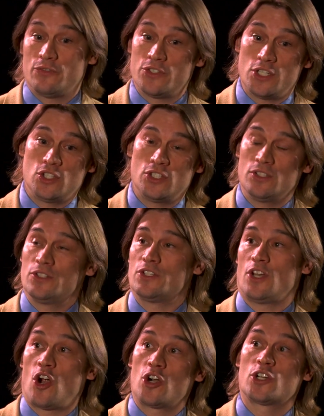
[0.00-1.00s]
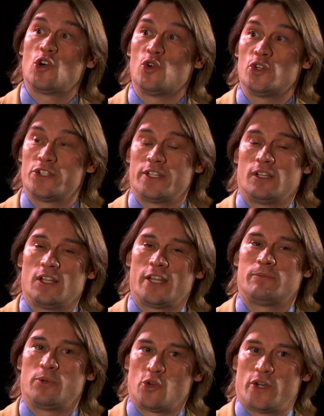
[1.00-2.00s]
Physicians and our course and a
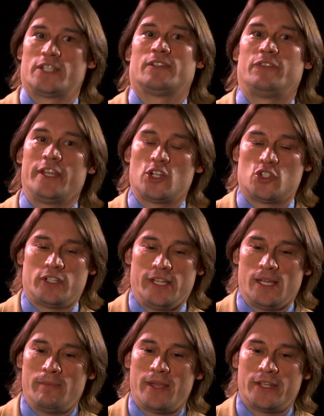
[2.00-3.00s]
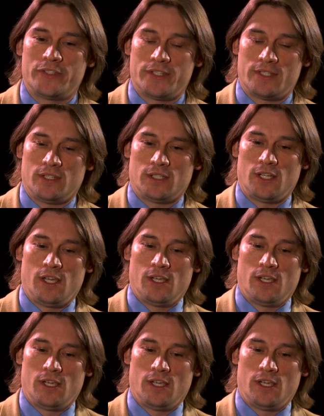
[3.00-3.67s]
lot of progressive thinkers in EMS is that